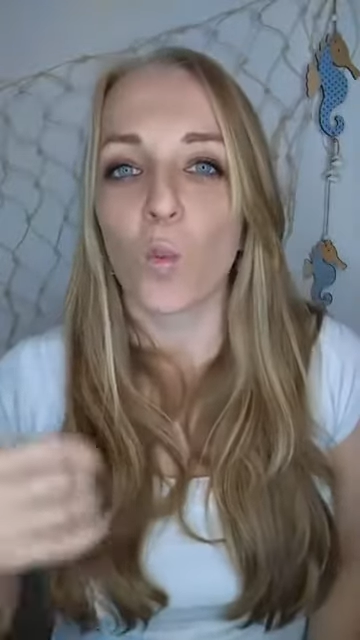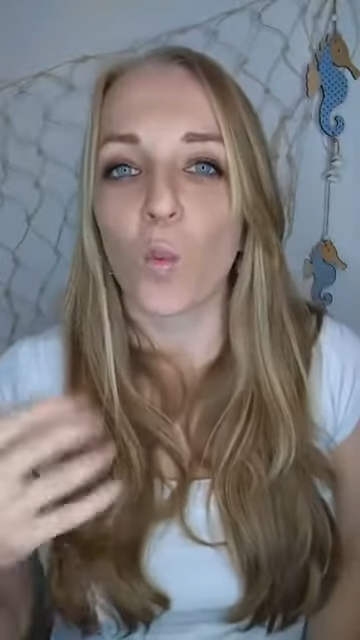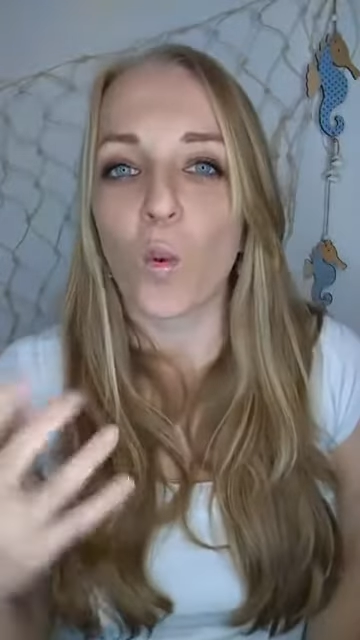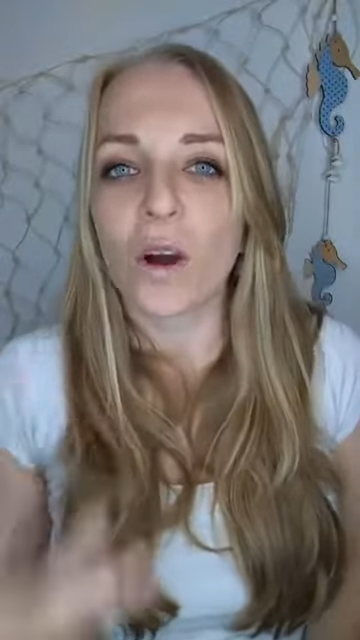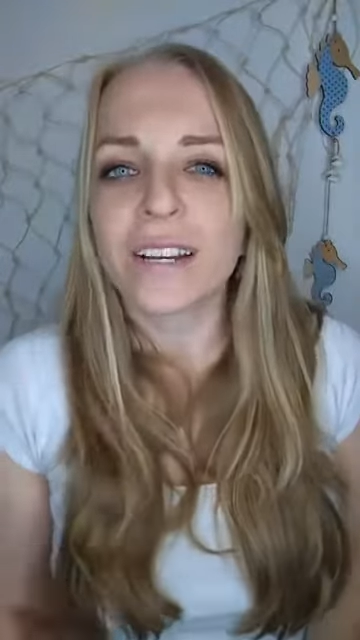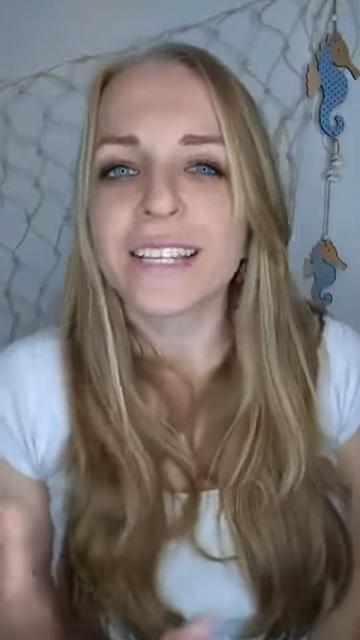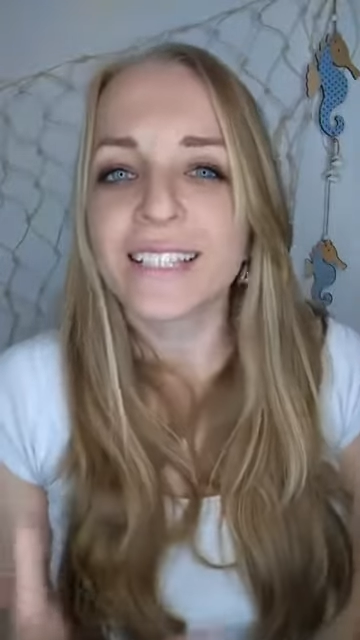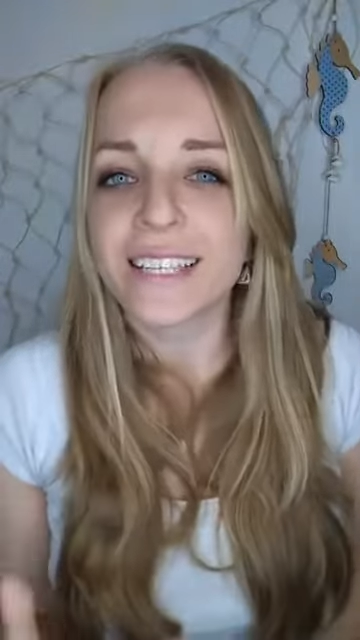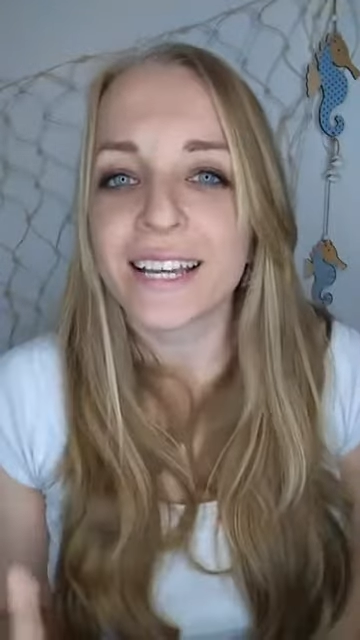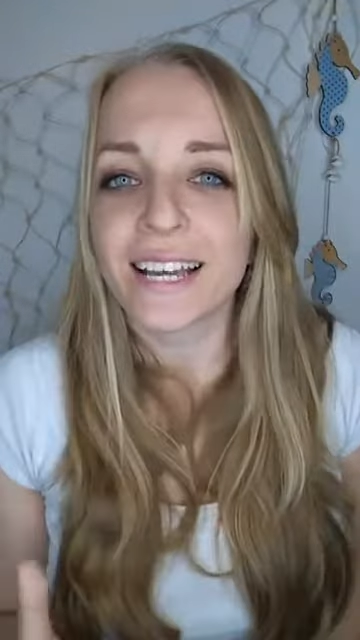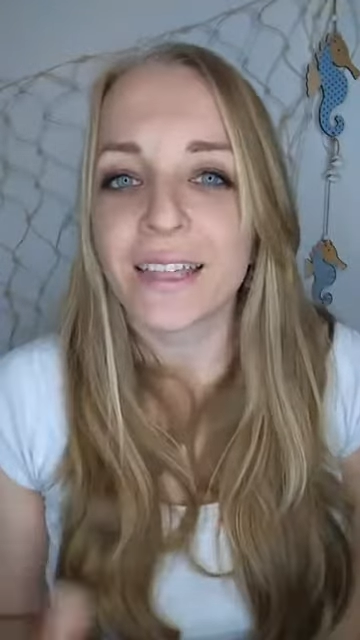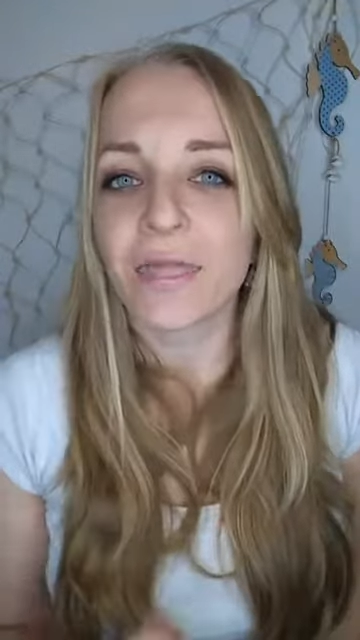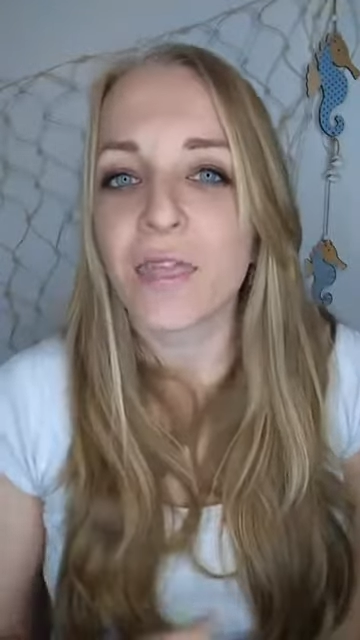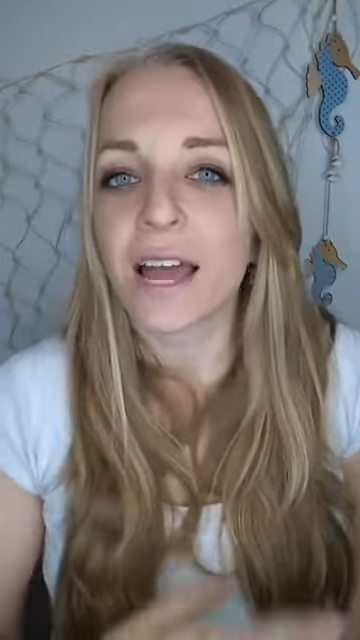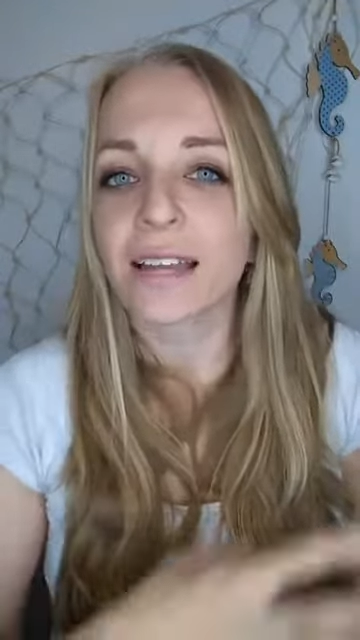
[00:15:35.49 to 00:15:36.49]
what is
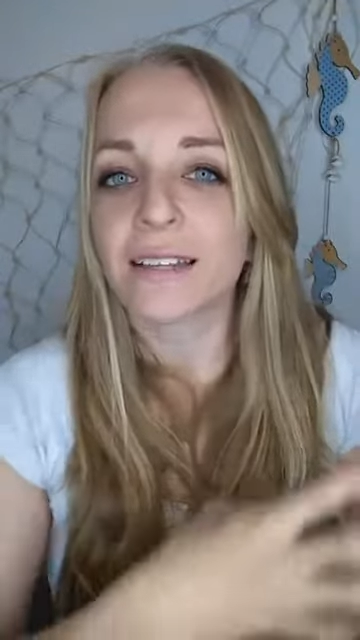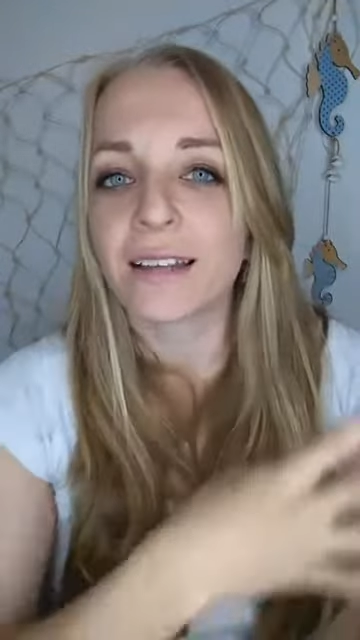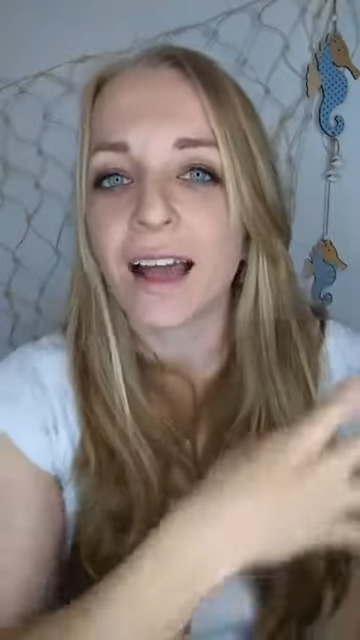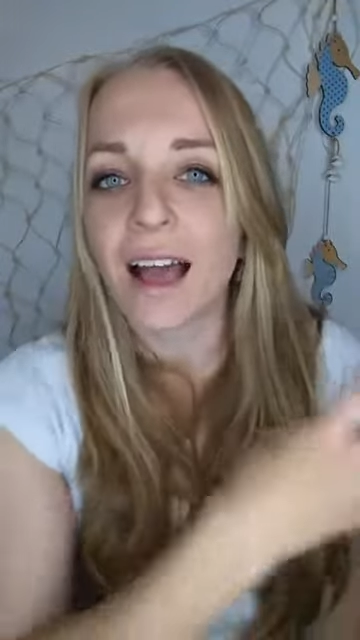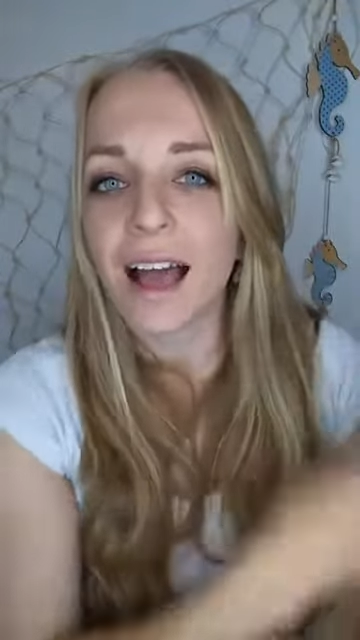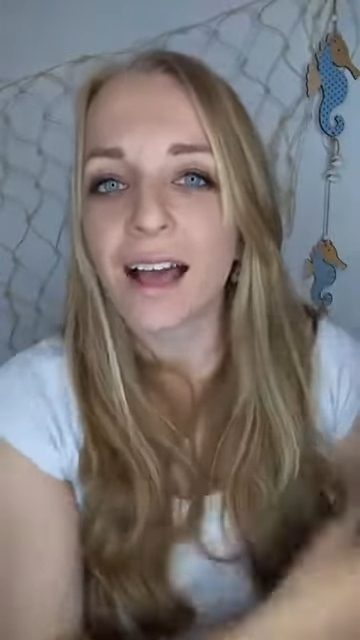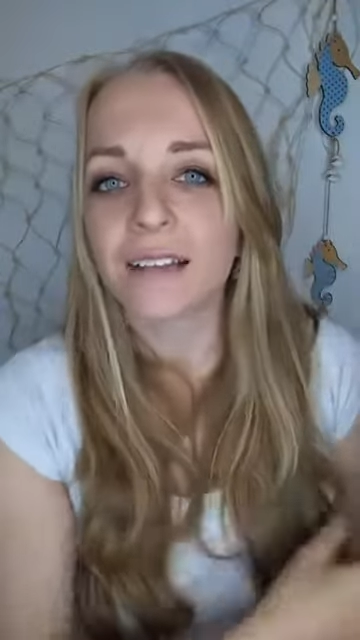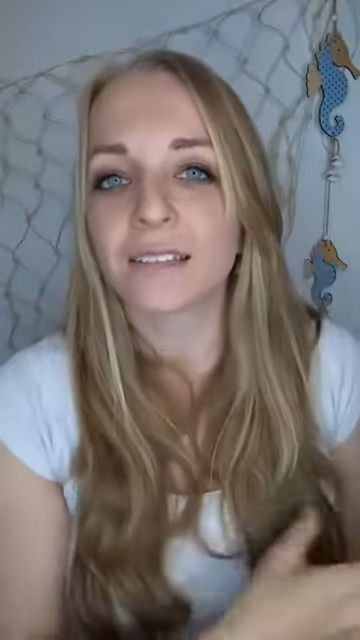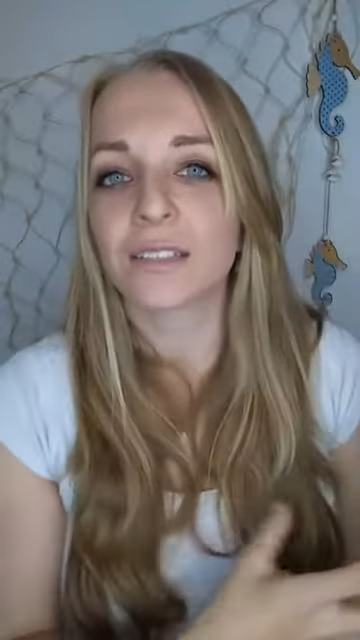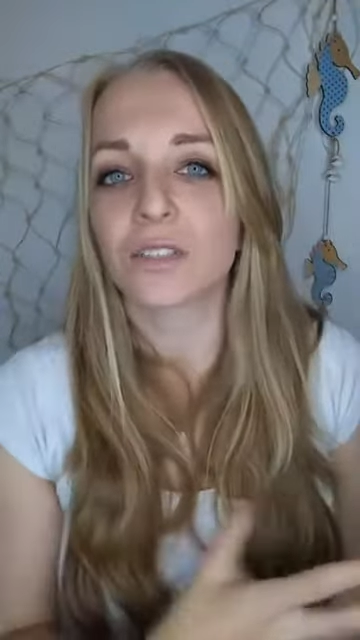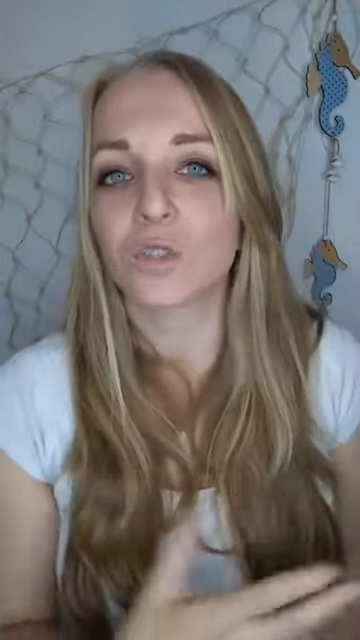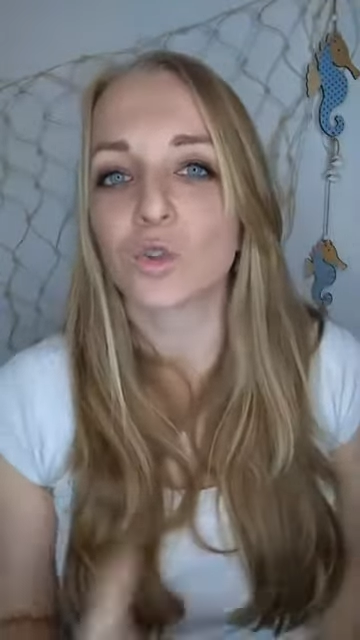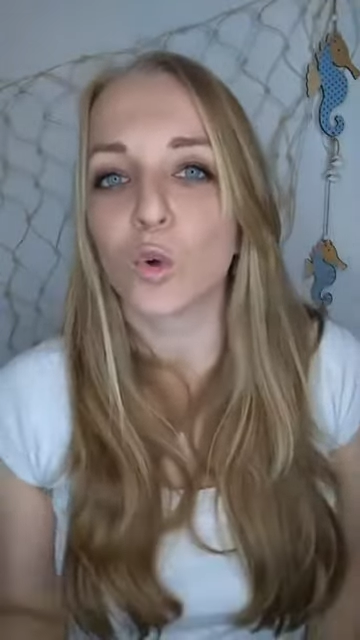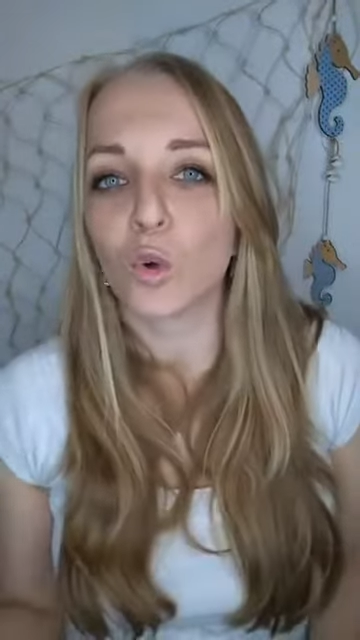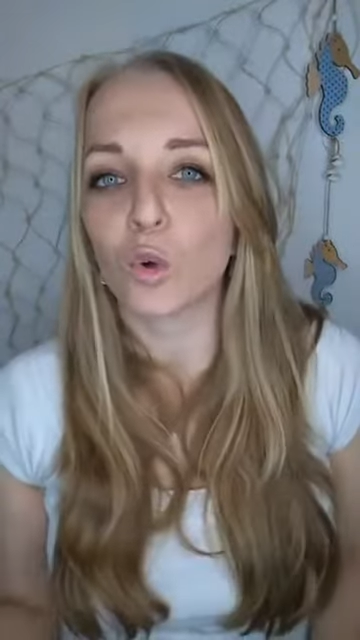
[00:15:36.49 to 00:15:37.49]
it that has
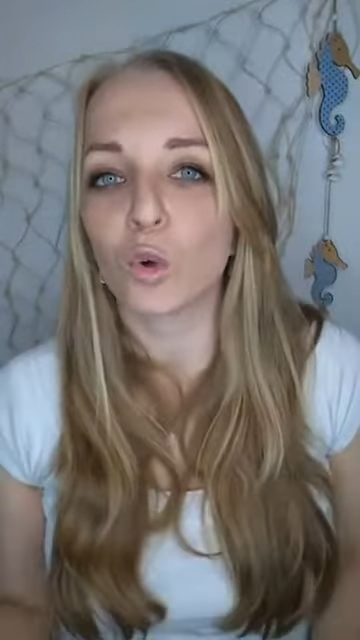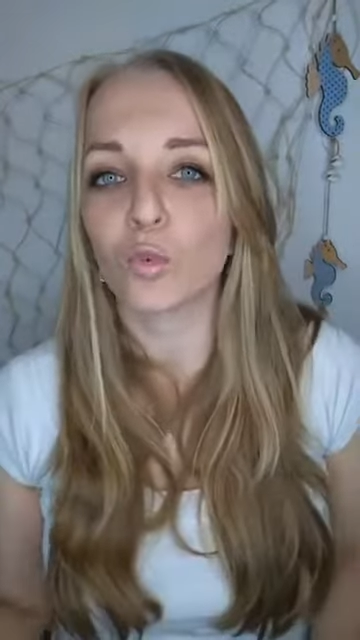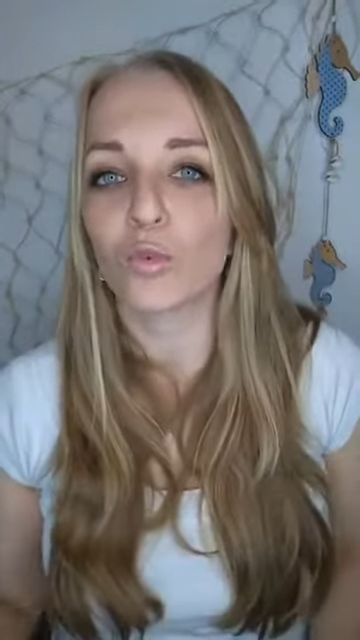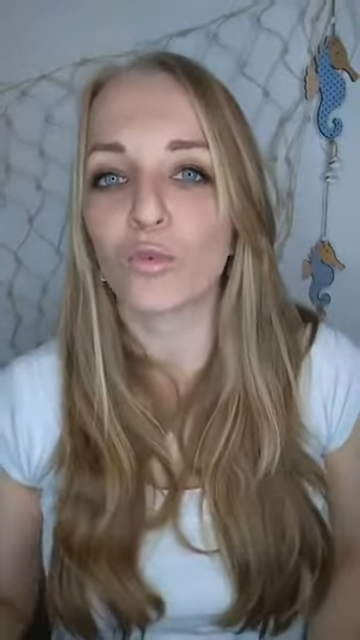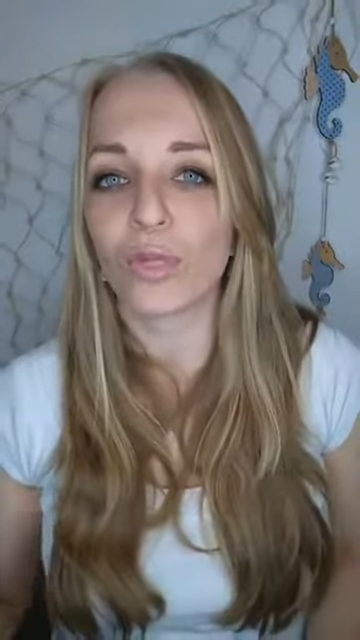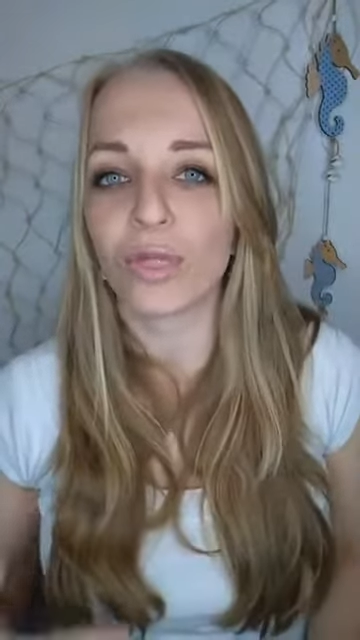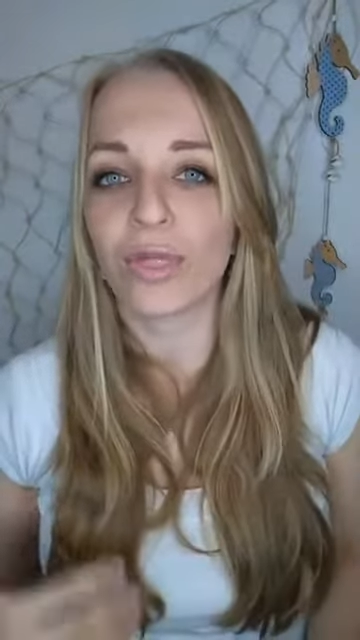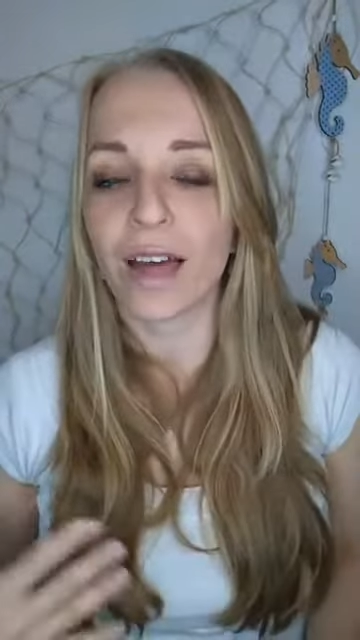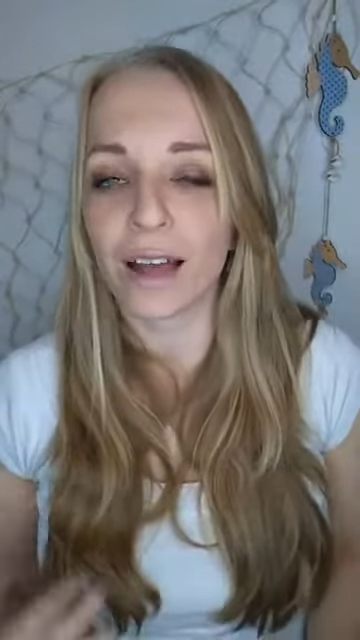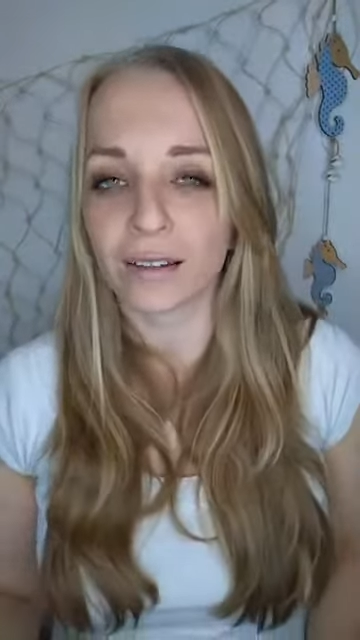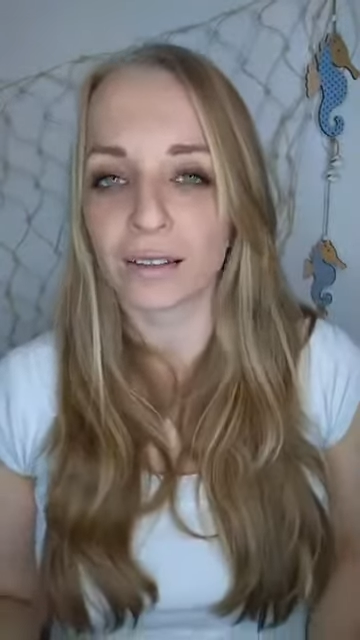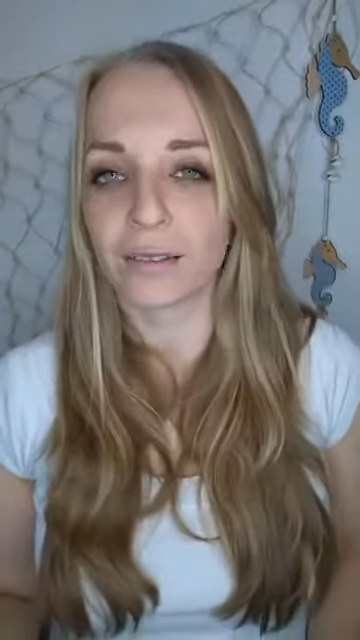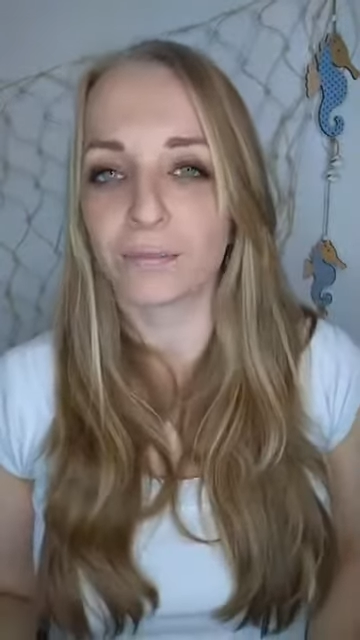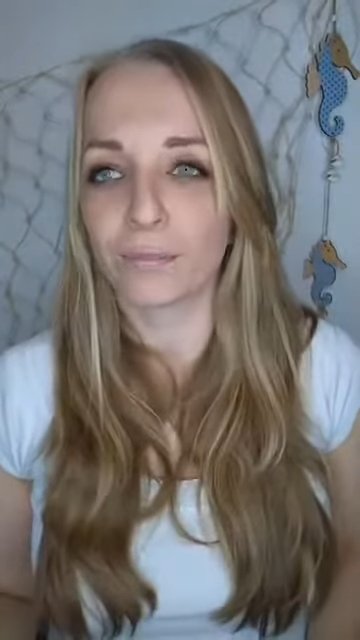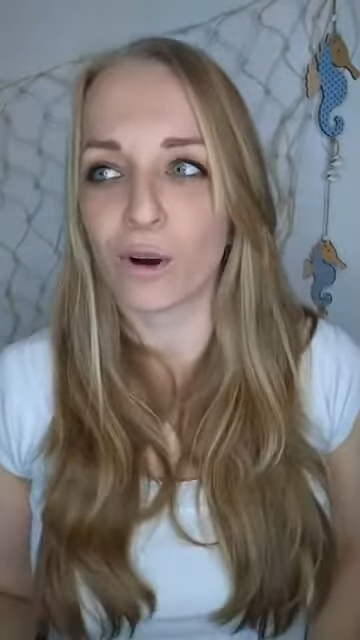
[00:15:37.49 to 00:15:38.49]
solved
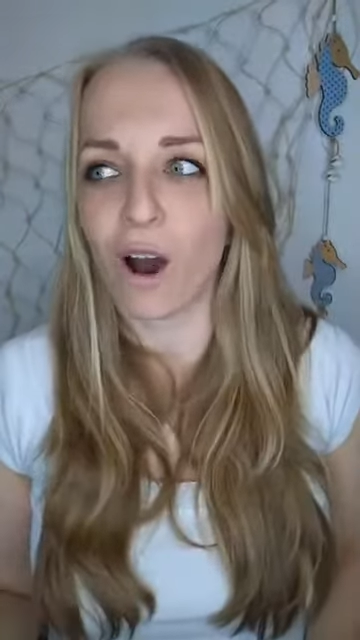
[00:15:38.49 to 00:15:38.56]
that